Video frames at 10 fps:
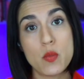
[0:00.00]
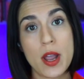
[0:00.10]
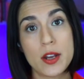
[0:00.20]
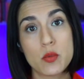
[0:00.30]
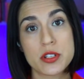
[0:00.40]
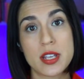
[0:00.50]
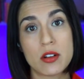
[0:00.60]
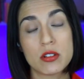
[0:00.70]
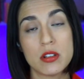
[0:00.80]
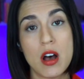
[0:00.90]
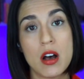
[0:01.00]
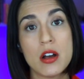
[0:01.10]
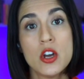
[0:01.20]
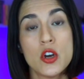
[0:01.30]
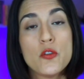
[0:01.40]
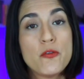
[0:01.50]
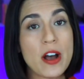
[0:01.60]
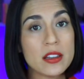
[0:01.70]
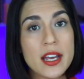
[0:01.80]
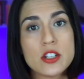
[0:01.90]
Wade were settled law, who
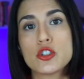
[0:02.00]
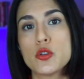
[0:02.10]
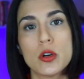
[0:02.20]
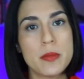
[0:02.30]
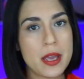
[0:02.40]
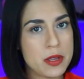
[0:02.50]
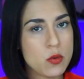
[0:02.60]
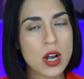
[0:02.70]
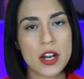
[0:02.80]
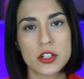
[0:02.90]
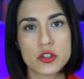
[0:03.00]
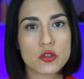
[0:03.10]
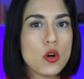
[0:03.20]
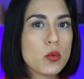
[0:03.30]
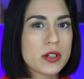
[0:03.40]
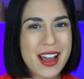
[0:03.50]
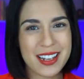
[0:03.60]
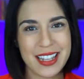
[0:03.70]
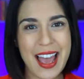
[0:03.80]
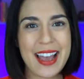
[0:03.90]
felt like sure maybe gun control were kind
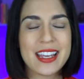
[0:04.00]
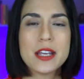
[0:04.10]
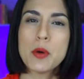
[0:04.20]
of lagging,